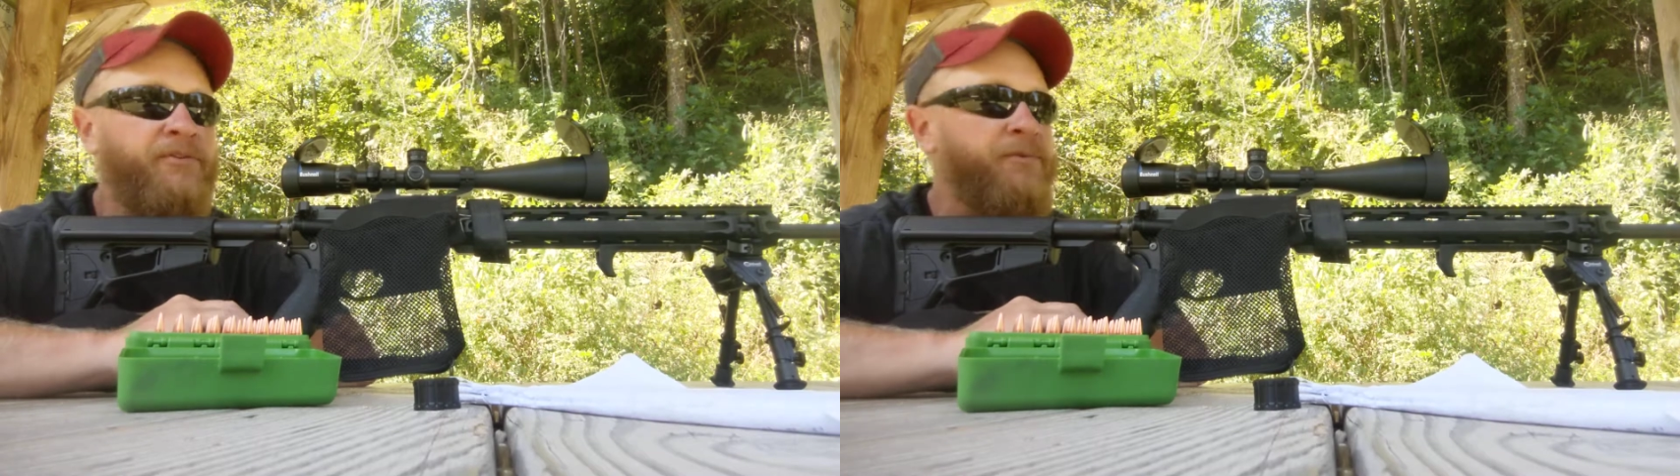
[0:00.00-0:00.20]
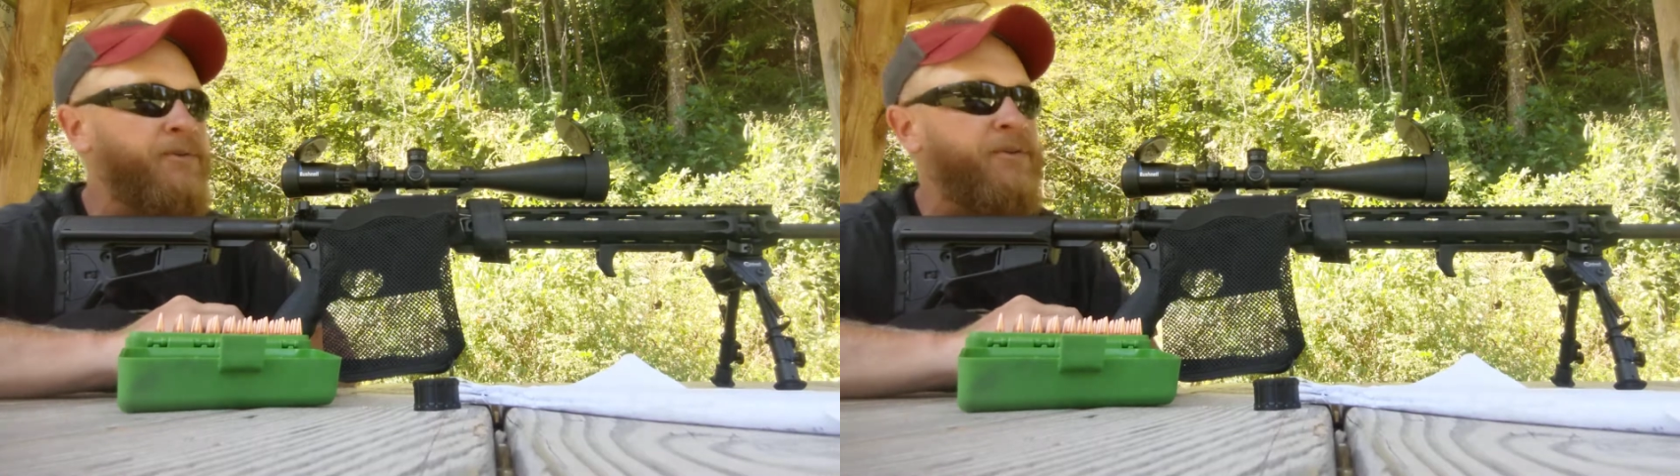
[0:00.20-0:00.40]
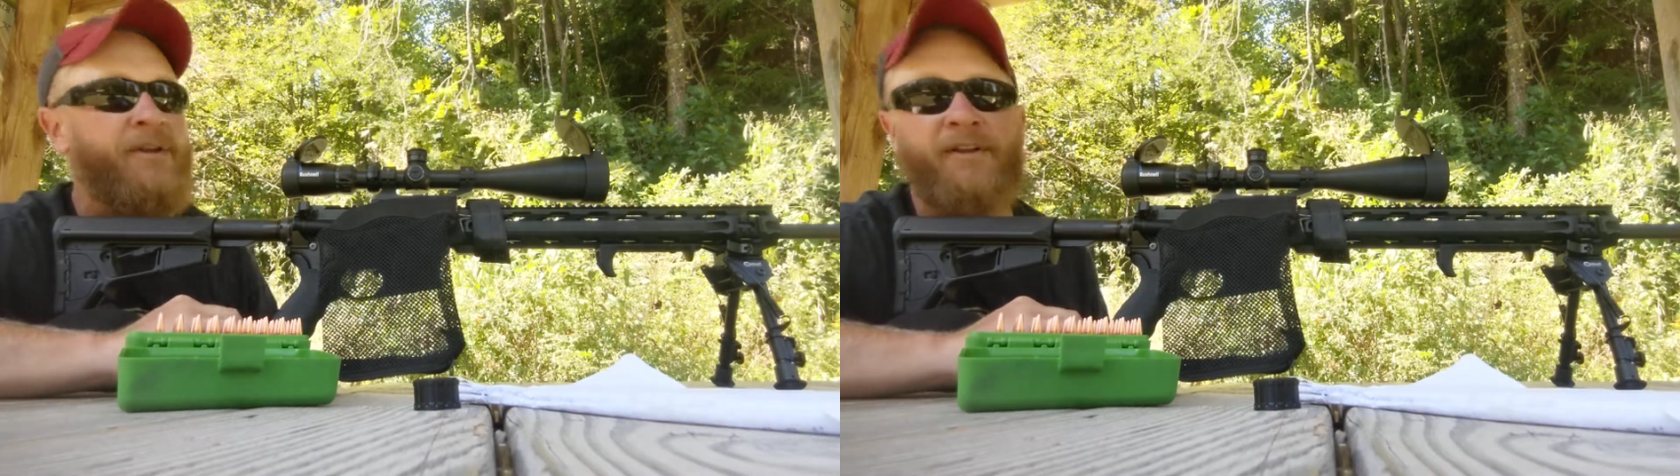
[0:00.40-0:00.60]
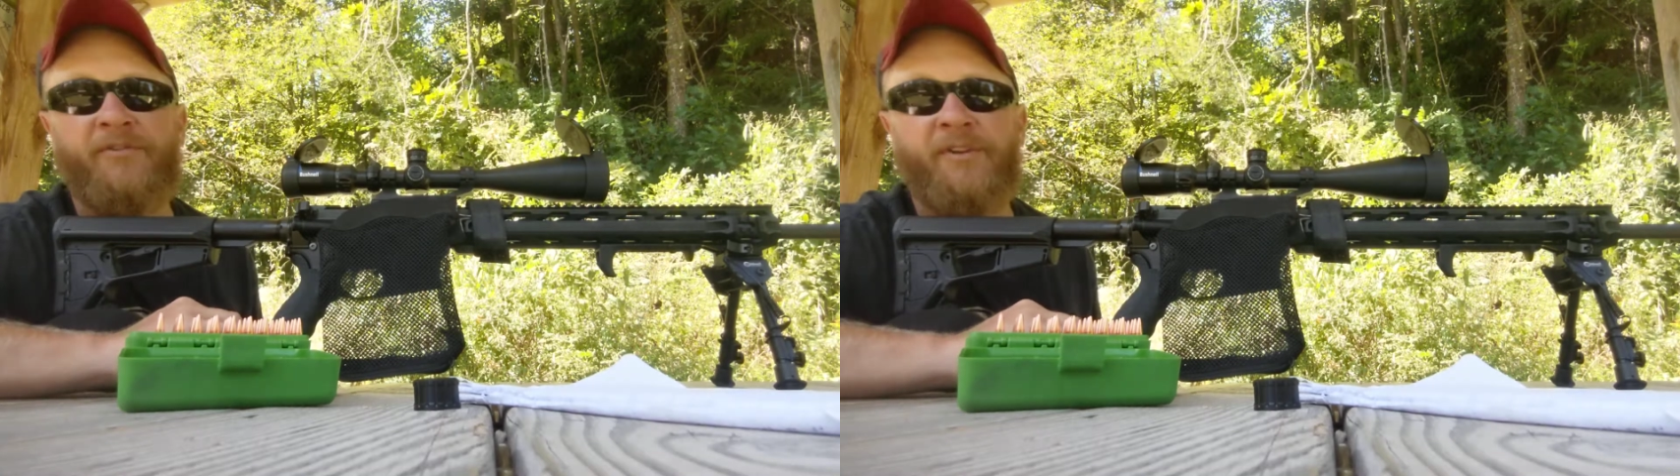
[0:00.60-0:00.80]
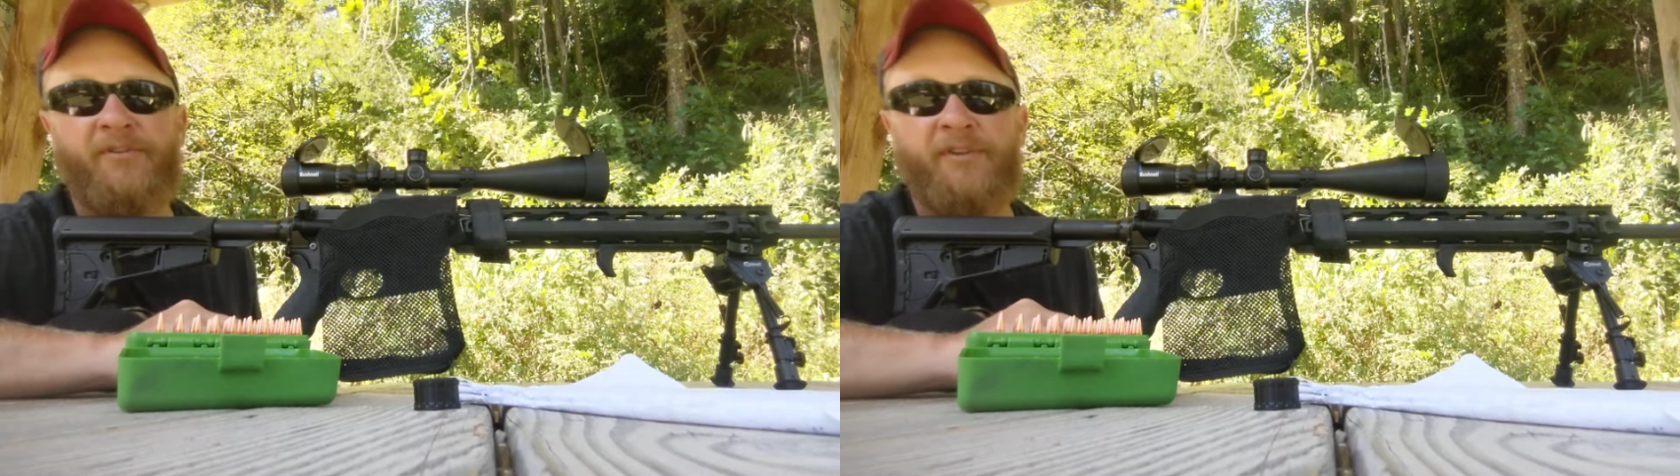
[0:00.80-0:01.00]
you switched to like a
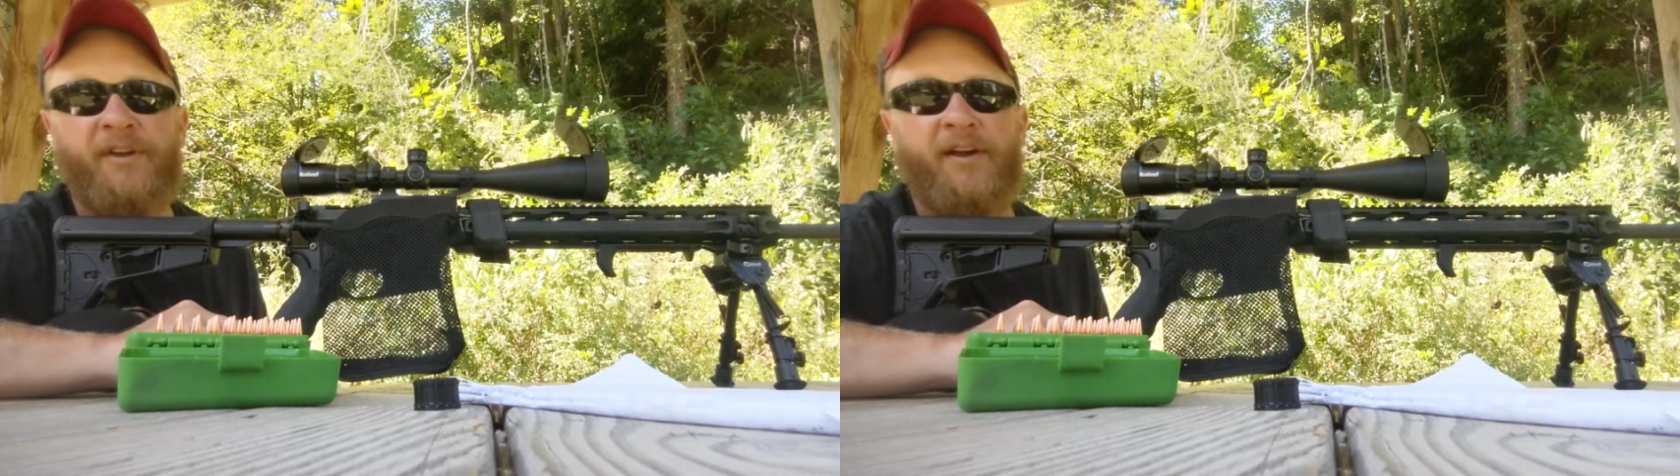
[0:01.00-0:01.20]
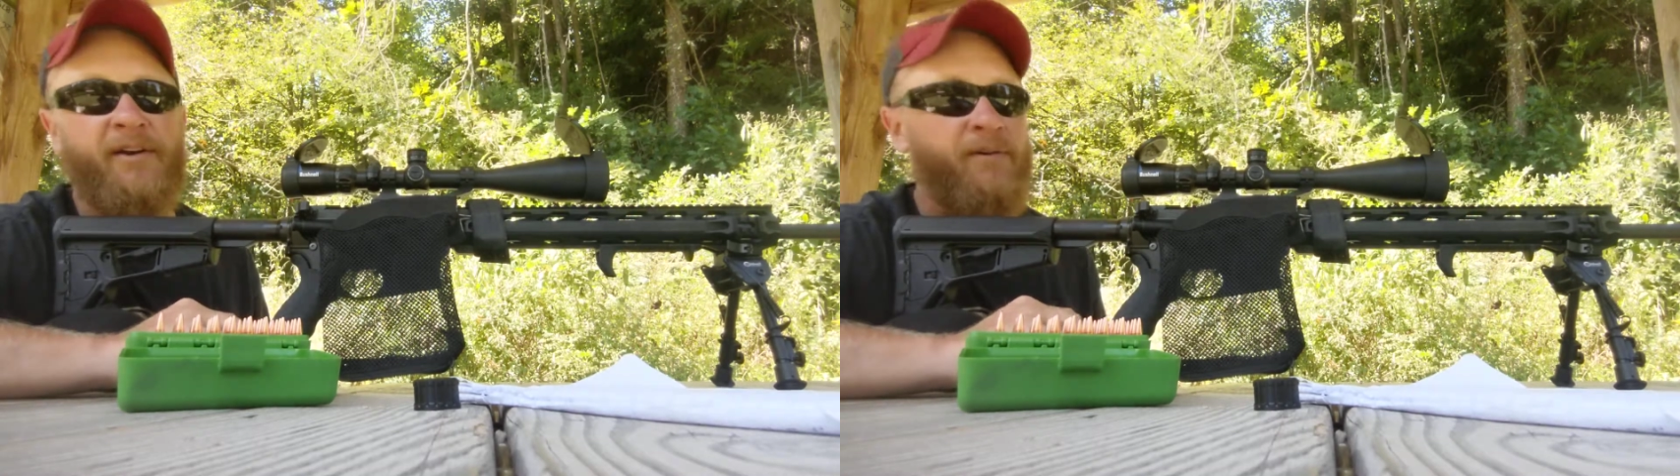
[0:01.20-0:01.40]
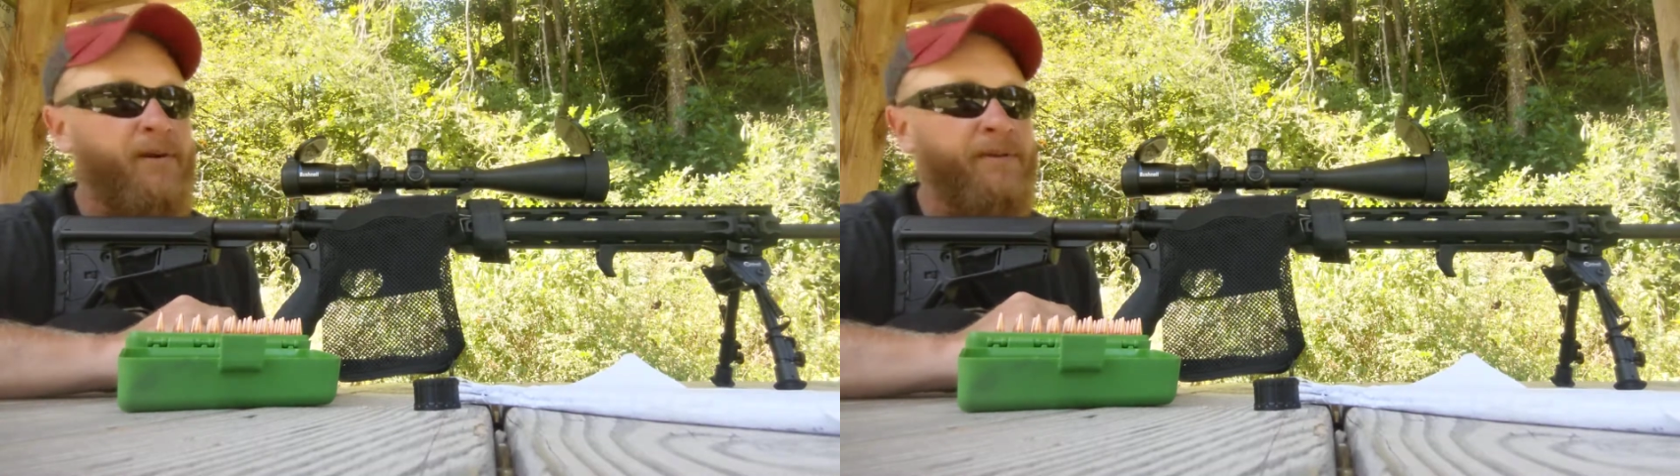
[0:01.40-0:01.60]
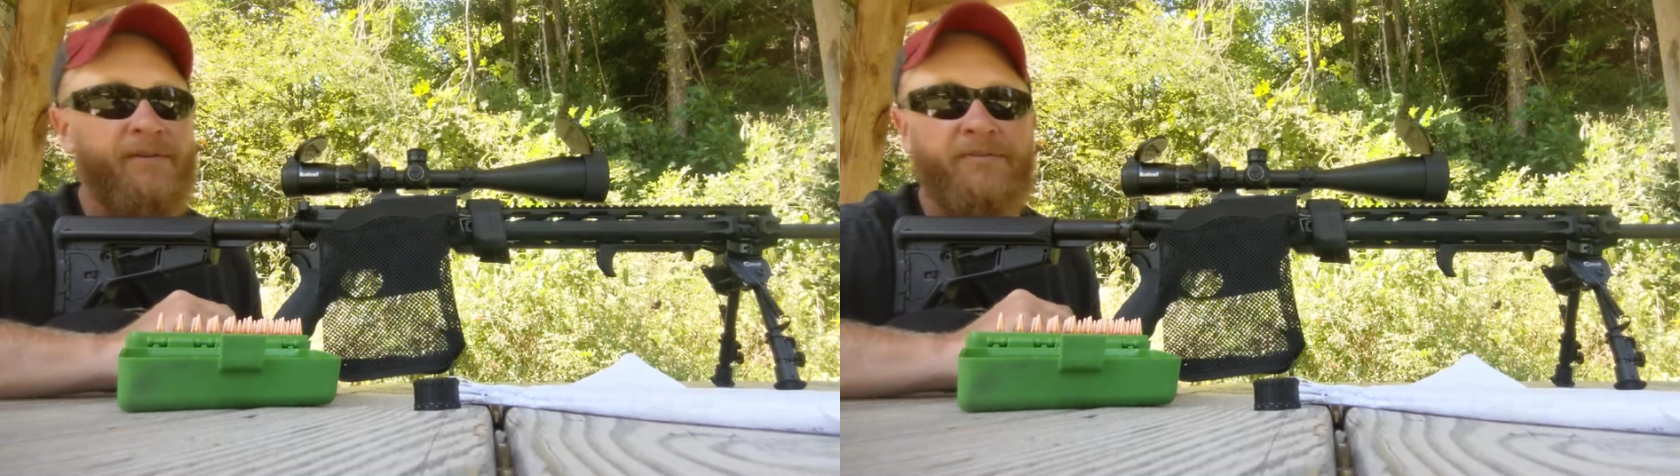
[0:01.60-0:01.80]
CCI or a Remington